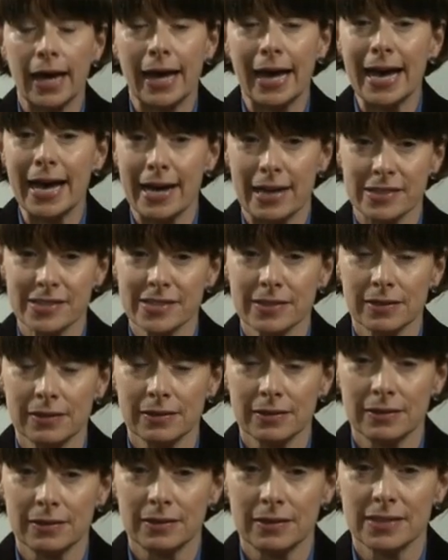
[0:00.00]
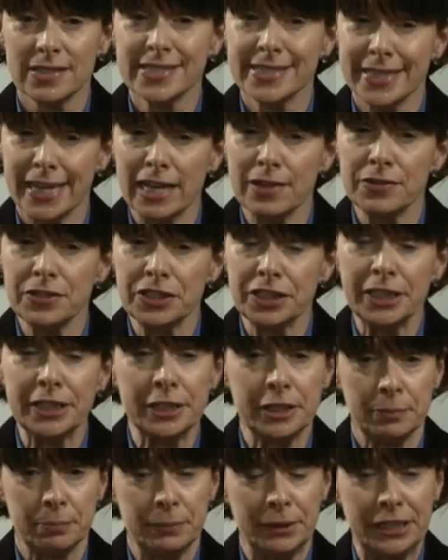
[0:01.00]
Ask, is David
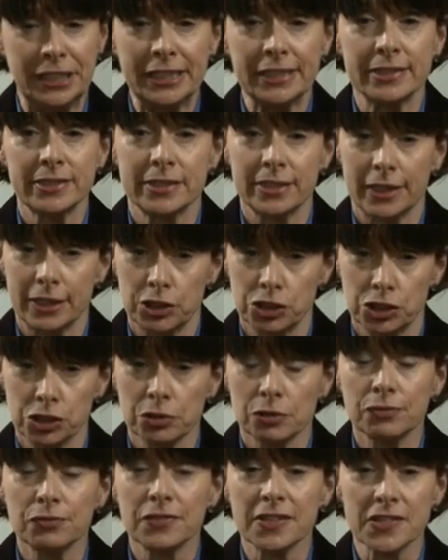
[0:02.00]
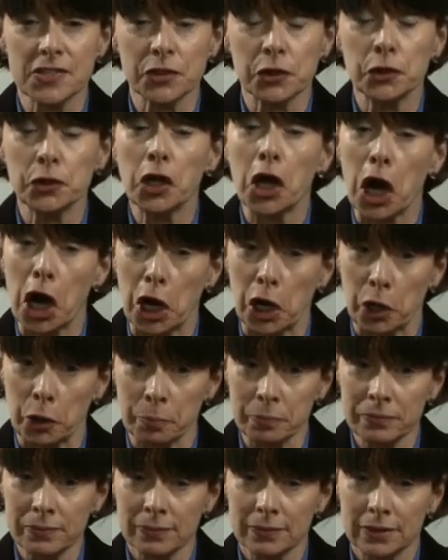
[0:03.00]
in immediate danger of physical
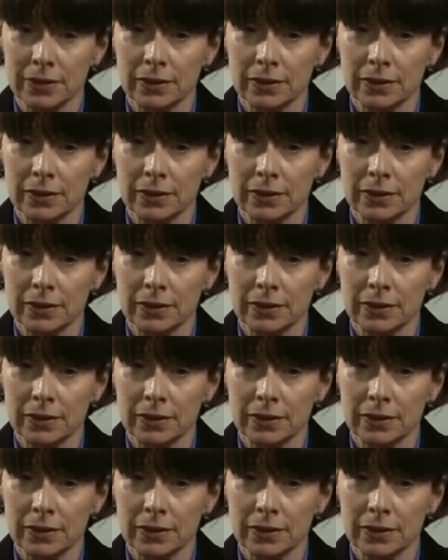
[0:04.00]
harm?